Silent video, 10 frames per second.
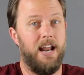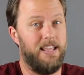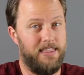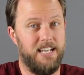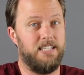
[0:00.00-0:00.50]
and
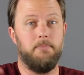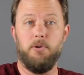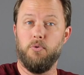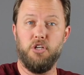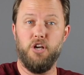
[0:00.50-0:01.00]
I think it's gonna
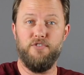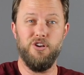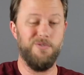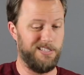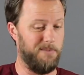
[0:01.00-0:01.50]
be really good for
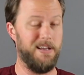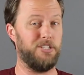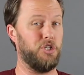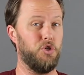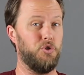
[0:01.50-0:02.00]
you because it
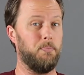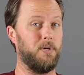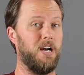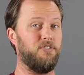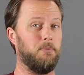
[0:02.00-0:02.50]
makes the shoe
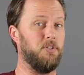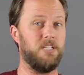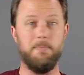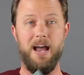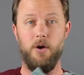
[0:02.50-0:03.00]
super comfortable
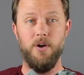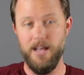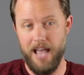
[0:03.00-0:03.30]
somehow.